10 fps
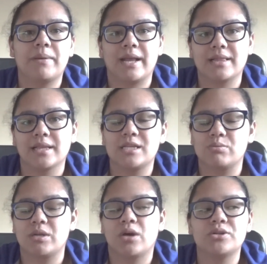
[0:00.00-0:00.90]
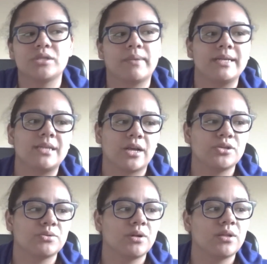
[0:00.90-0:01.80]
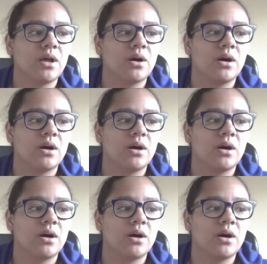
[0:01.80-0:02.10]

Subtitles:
but at least we know she's bisexual.